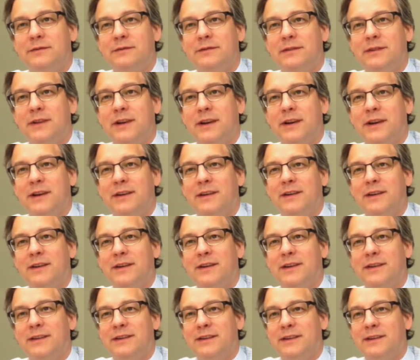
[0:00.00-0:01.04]
Honestly,
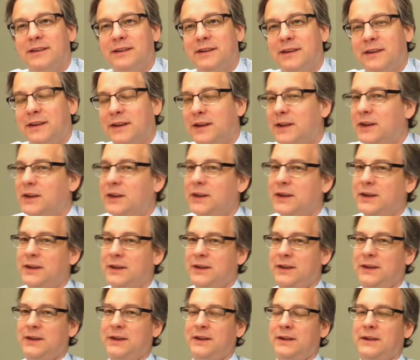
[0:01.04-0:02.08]
I thought he
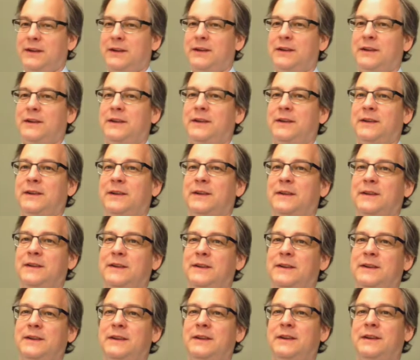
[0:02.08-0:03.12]
was going off his own
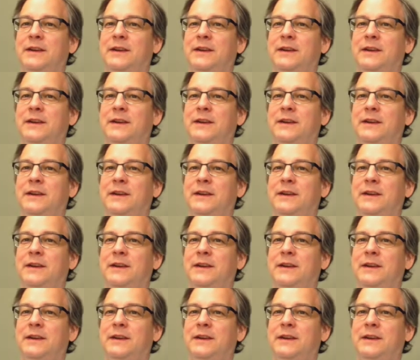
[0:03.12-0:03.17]
stuff.